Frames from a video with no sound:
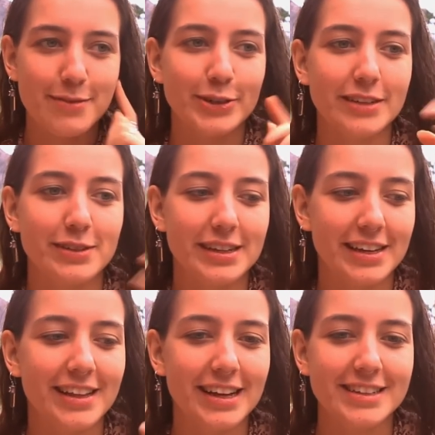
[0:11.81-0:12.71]
going to
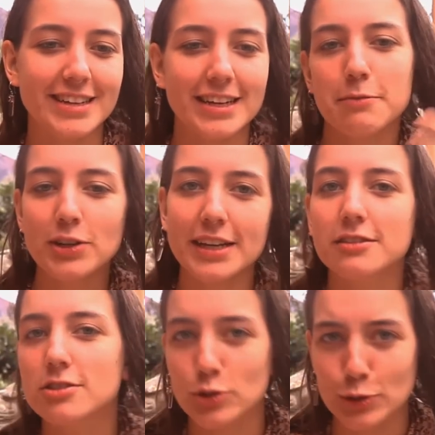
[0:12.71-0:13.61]

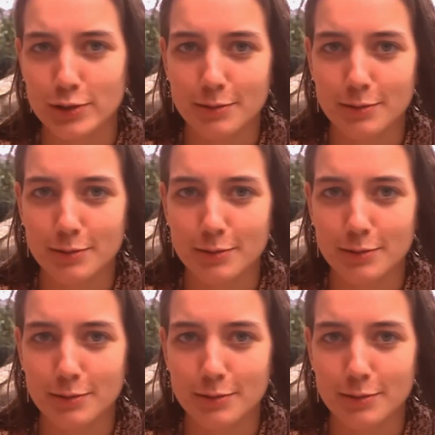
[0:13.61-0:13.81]
eat soon.